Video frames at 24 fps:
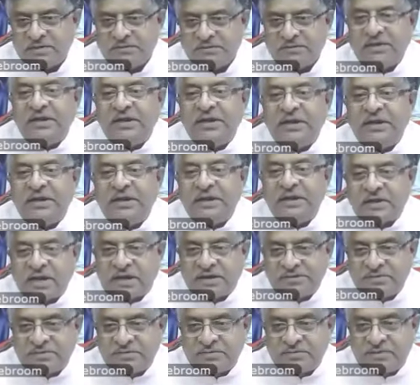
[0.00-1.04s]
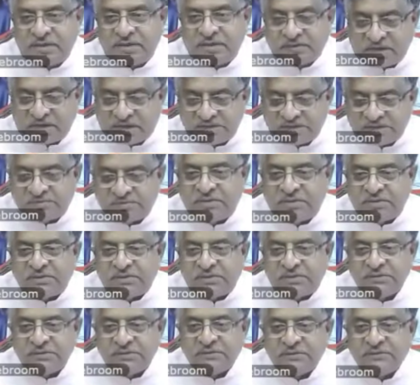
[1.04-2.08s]
They need encouragement
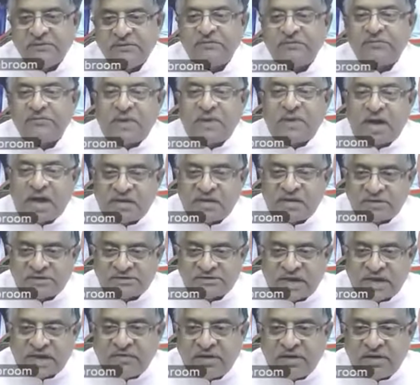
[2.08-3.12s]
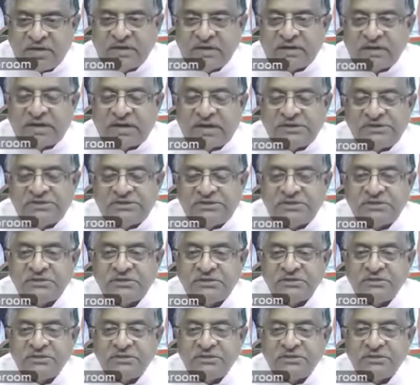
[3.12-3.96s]
from our side to encourage,